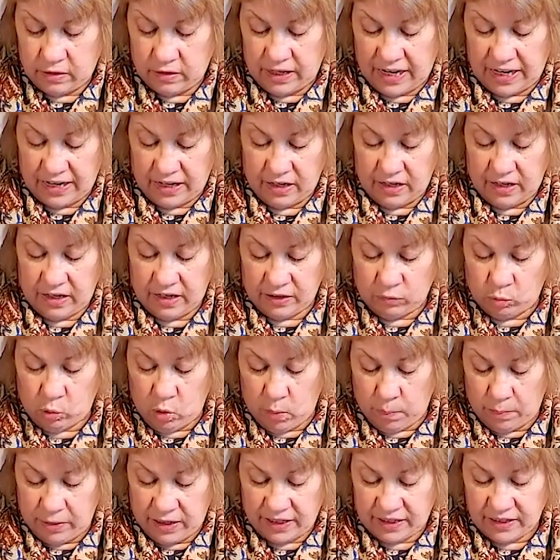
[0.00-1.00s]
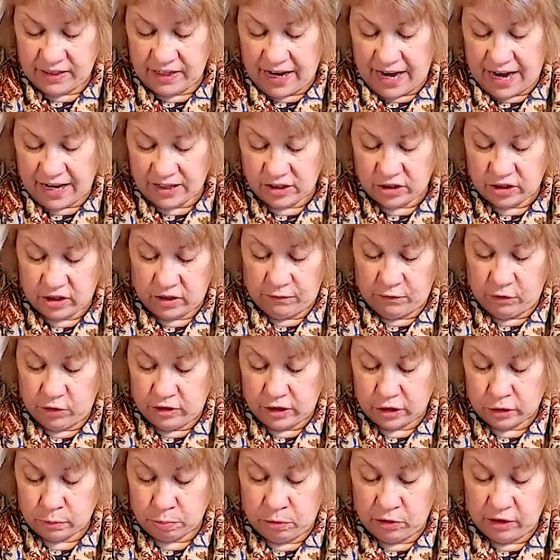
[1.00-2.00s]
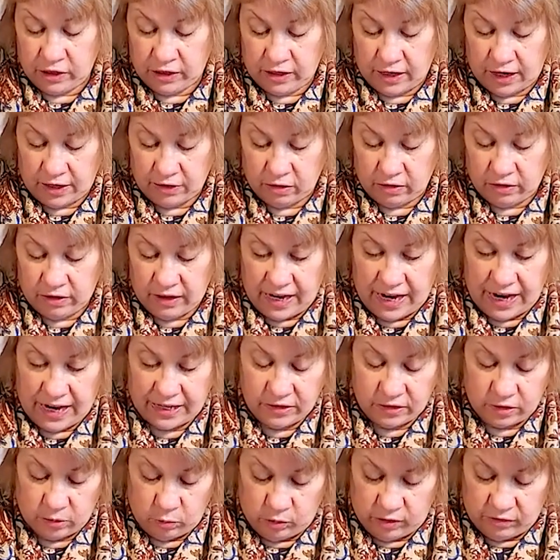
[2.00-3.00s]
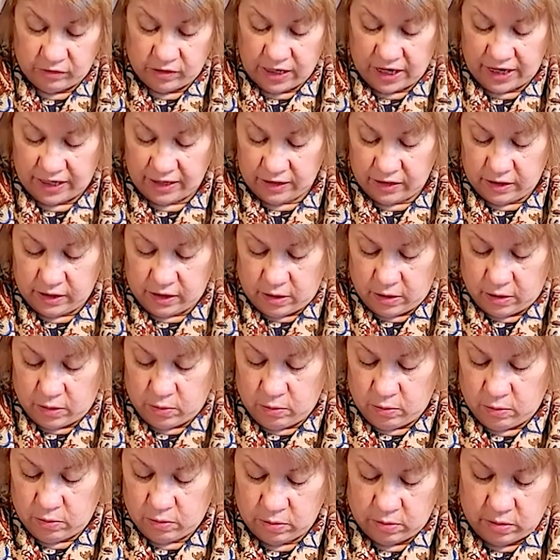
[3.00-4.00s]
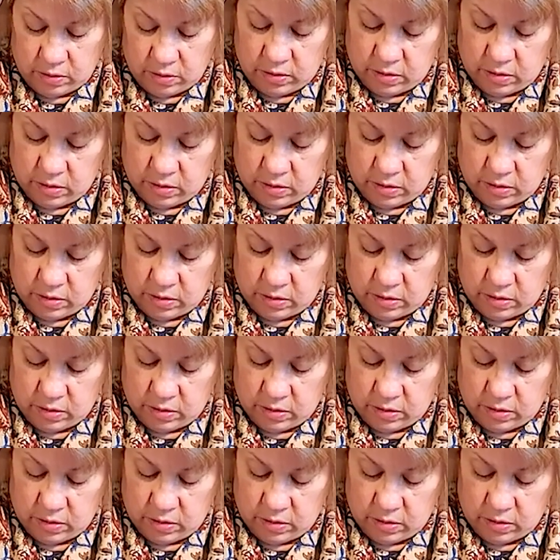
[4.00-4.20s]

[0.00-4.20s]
that it won't be attached if you just put it under that. So we've got to go